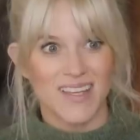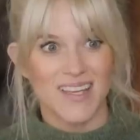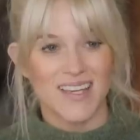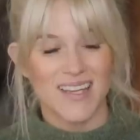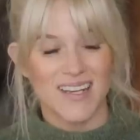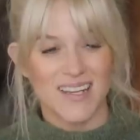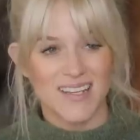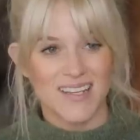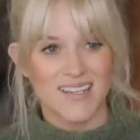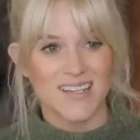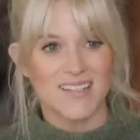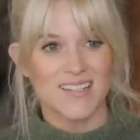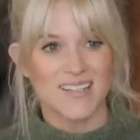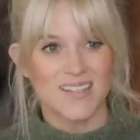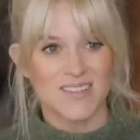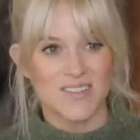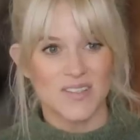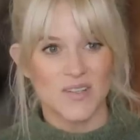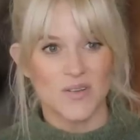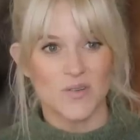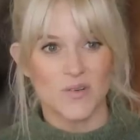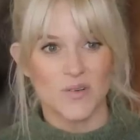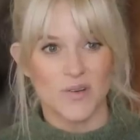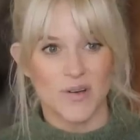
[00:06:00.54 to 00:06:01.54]
it is
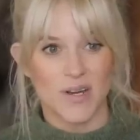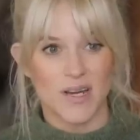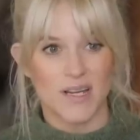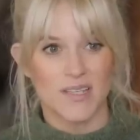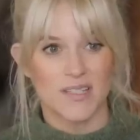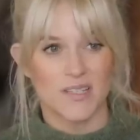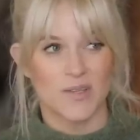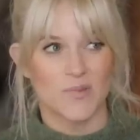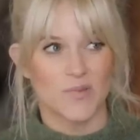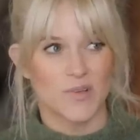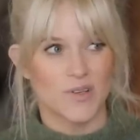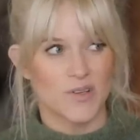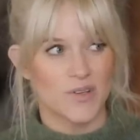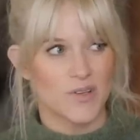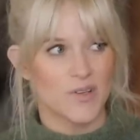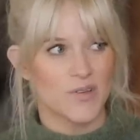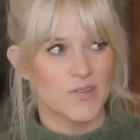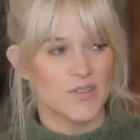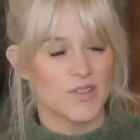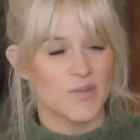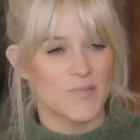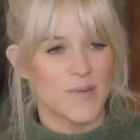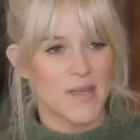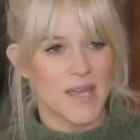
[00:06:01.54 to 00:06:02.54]
it's so um, crazy when you're
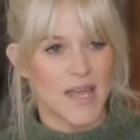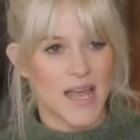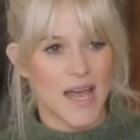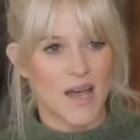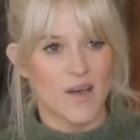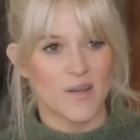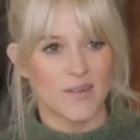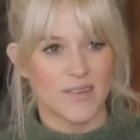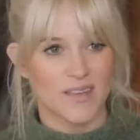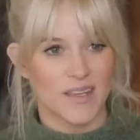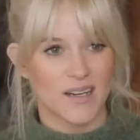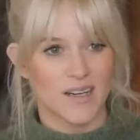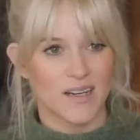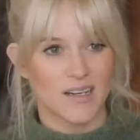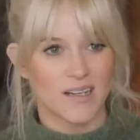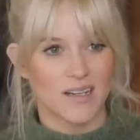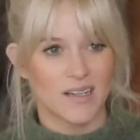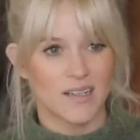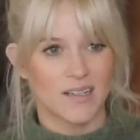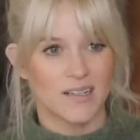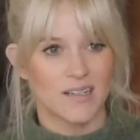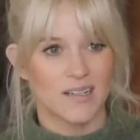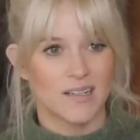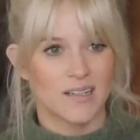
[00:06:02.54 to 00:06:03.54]
used to being out
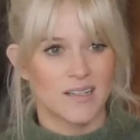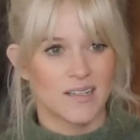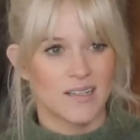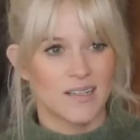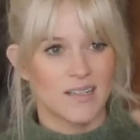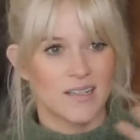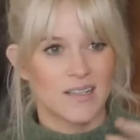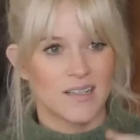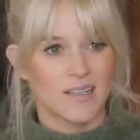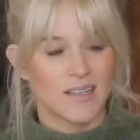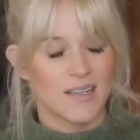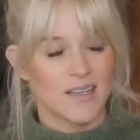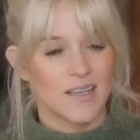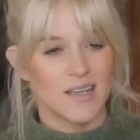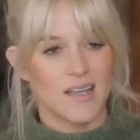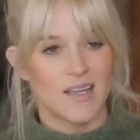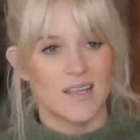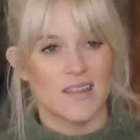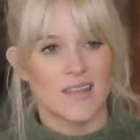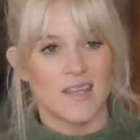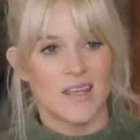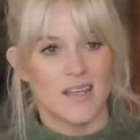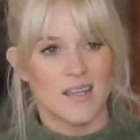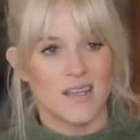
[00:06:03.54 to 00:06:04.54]
there yeah
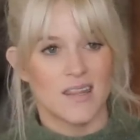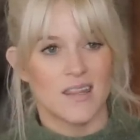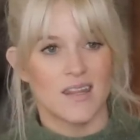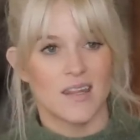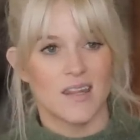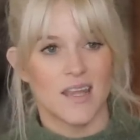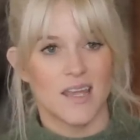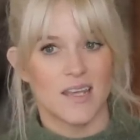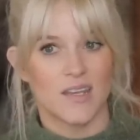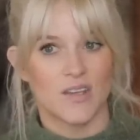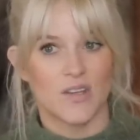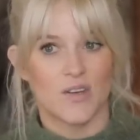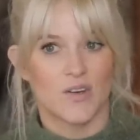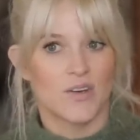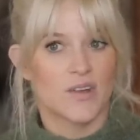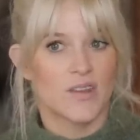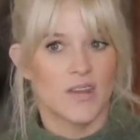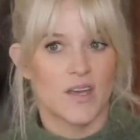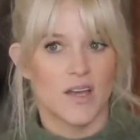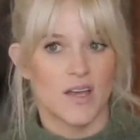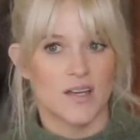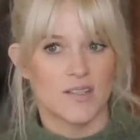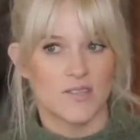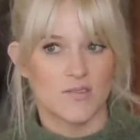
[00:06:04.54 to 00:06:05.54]
and then like you're in
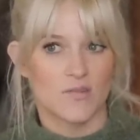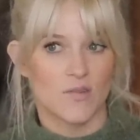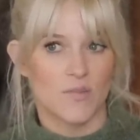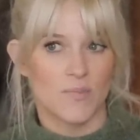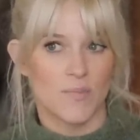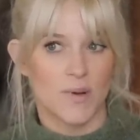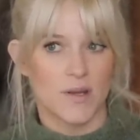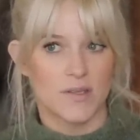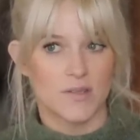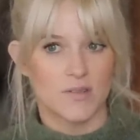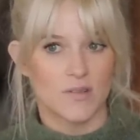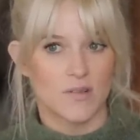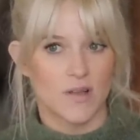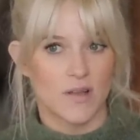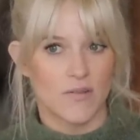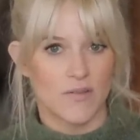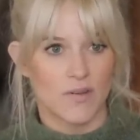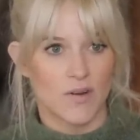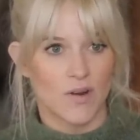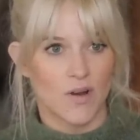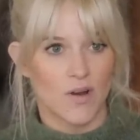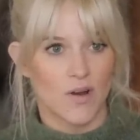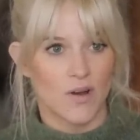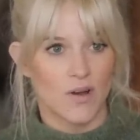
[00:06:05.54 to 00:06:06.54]
the hustle and bustle of
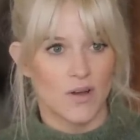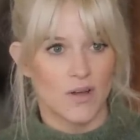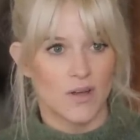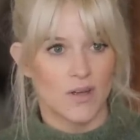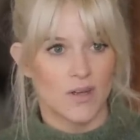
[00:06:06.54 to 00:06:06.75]
it all